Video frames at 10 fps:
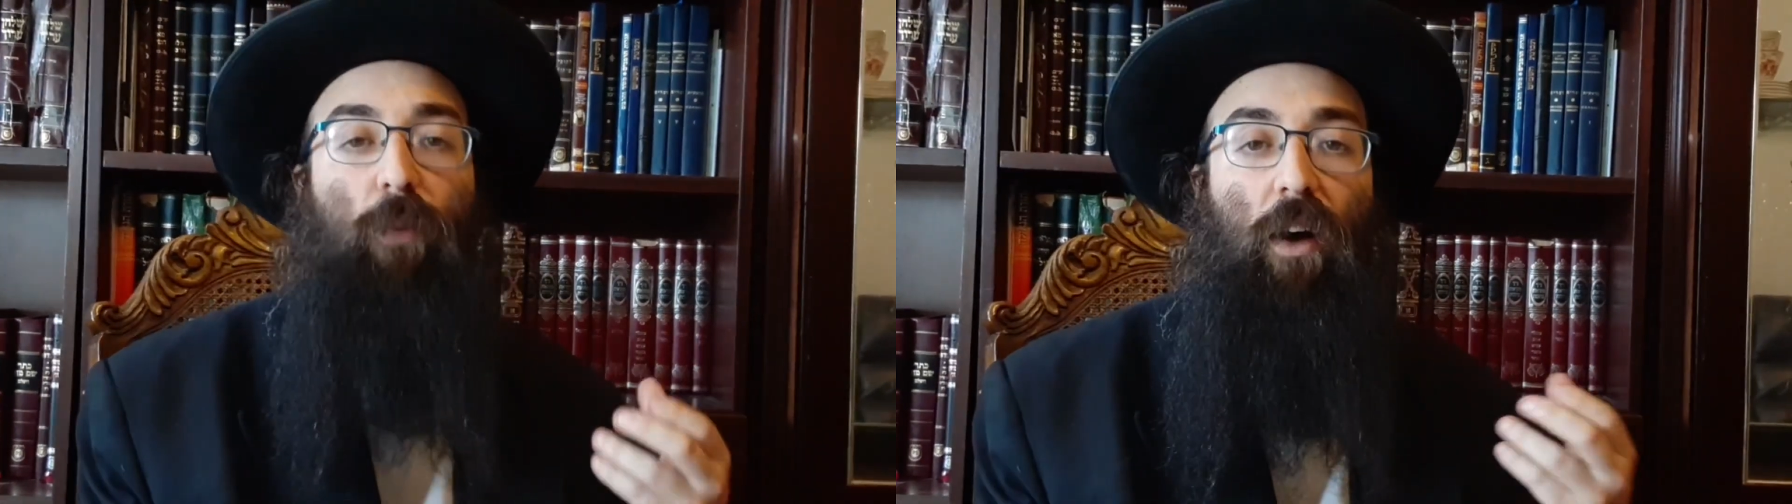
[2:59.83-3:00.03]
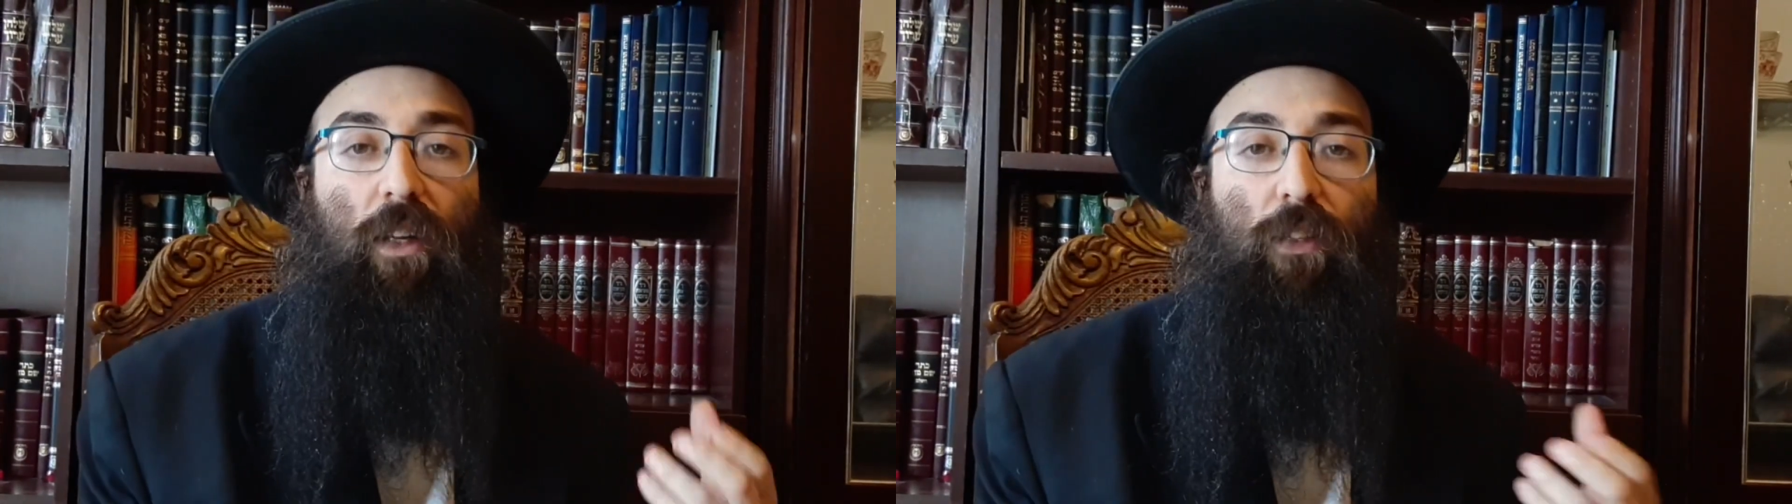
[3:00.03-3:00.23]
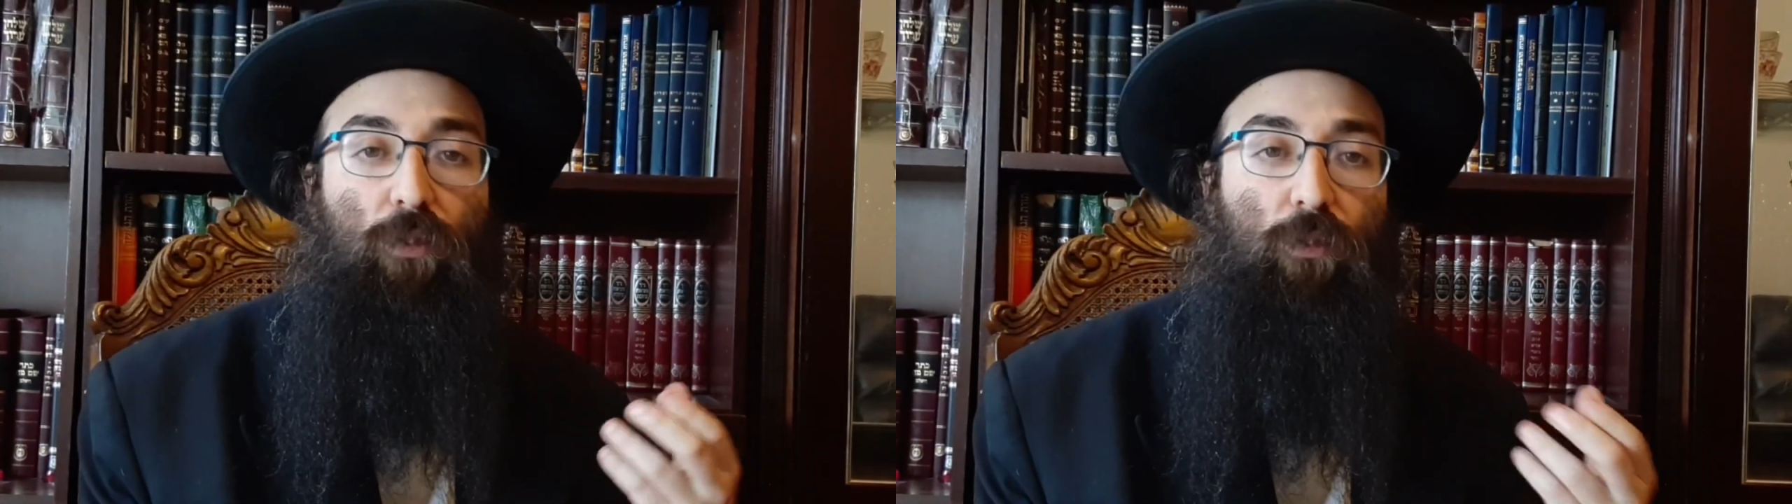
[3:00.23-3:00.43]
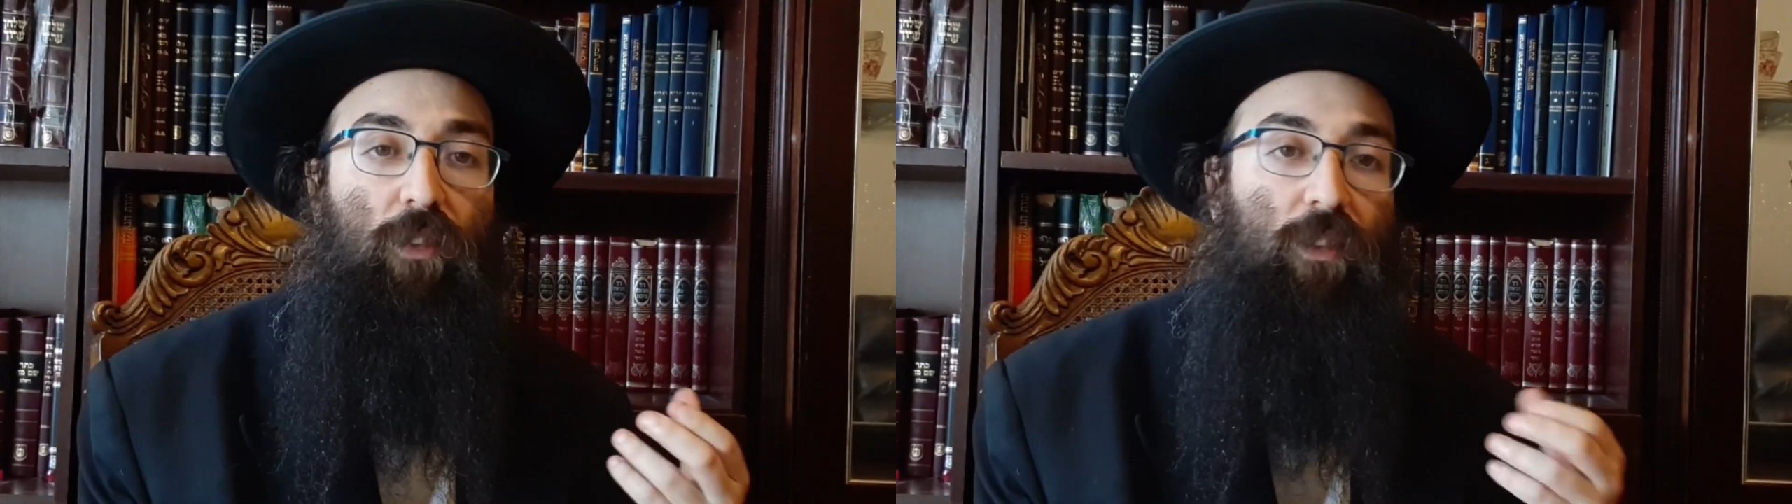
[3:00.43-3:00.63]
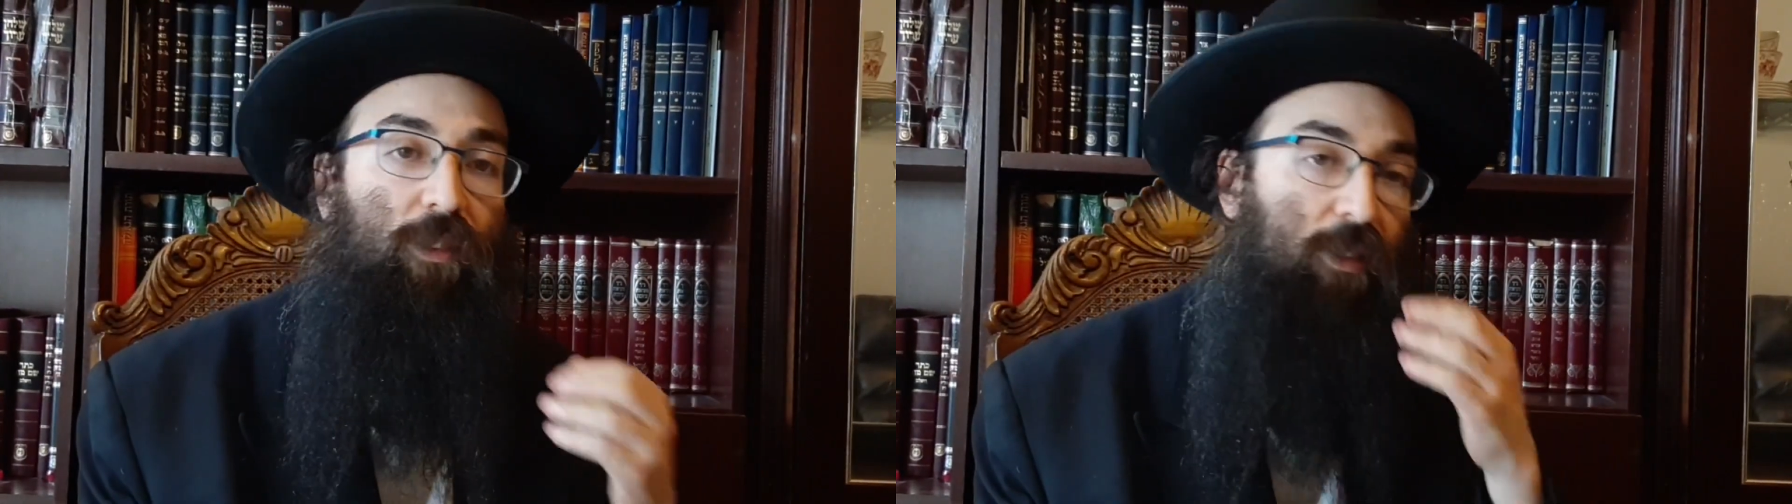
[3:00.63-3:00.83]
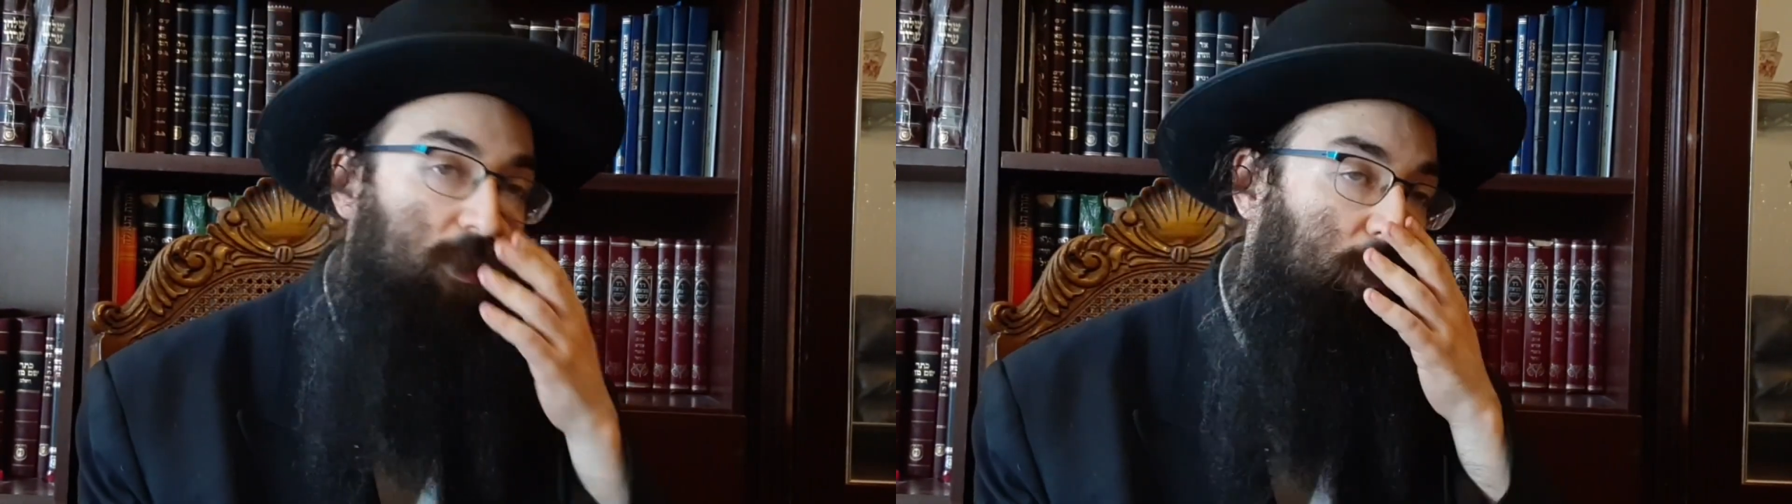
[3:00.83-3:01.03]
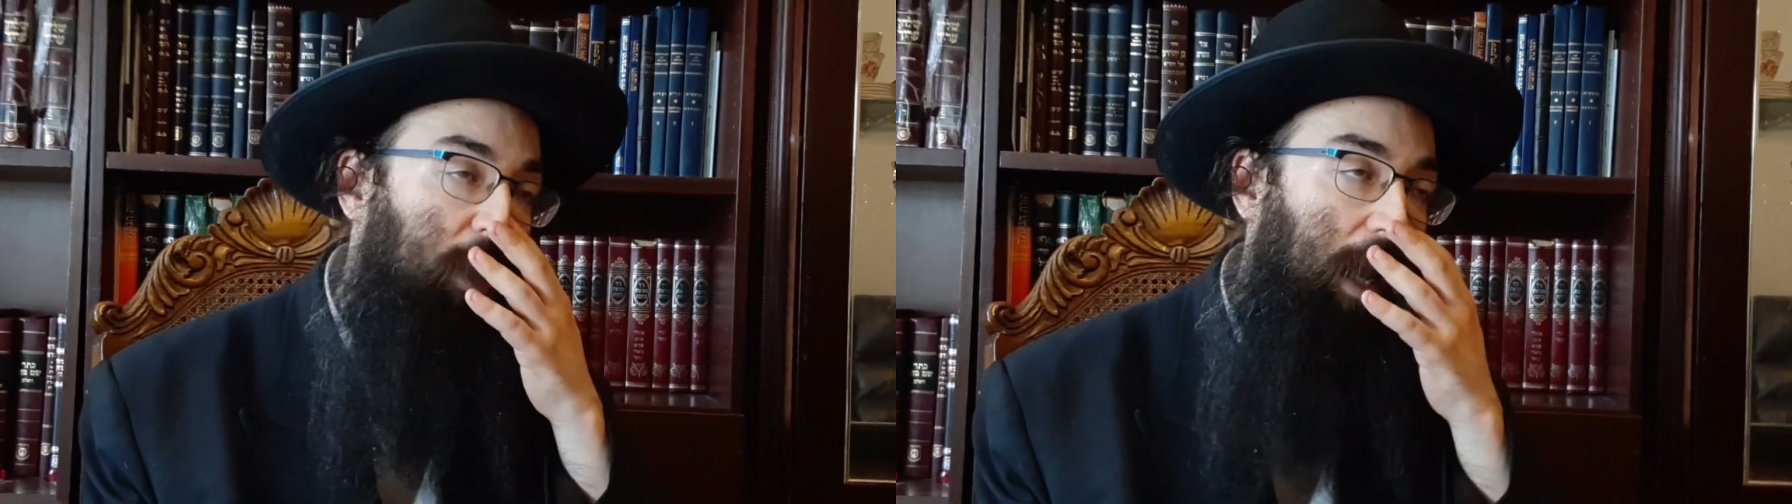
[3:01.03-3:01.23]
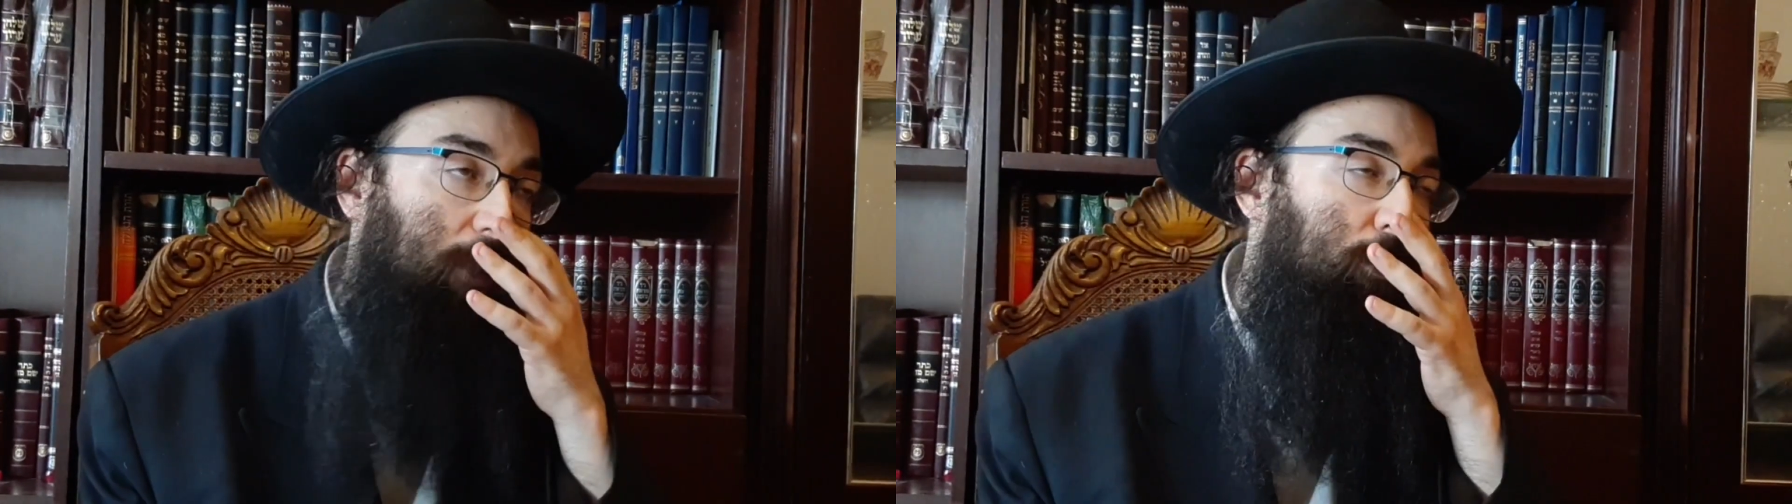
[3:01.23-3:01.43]
buying toys or
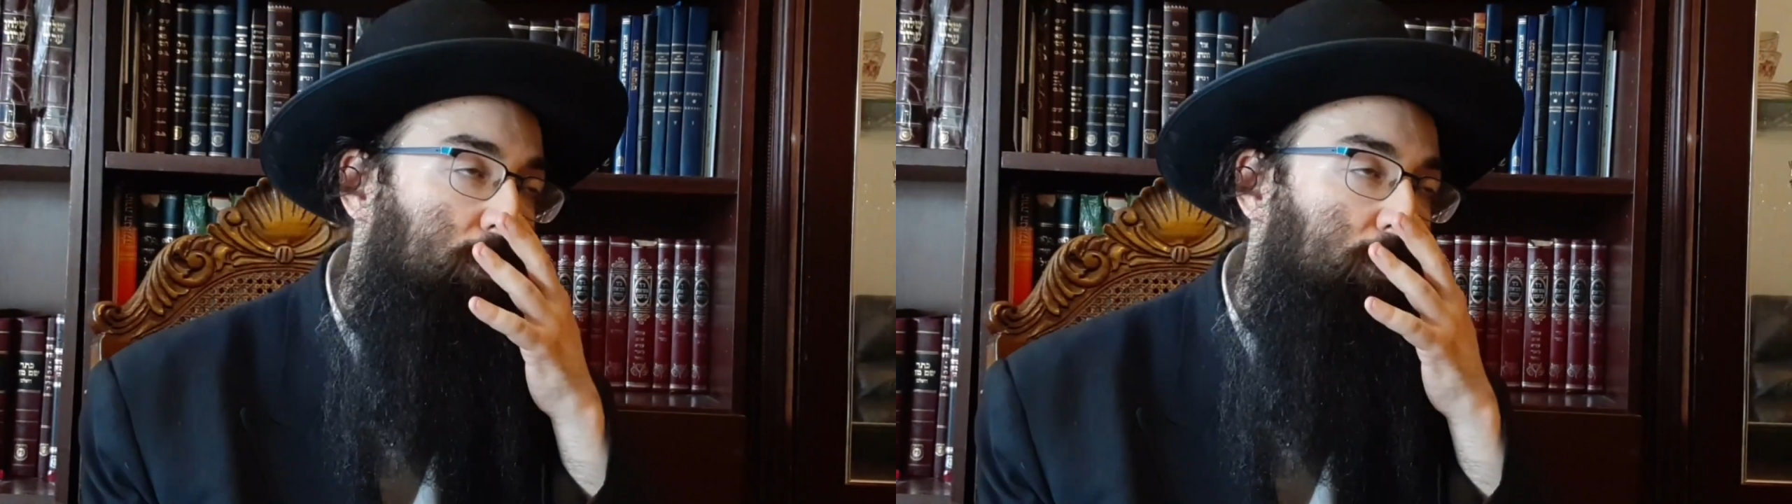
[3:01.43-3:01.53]
diapers,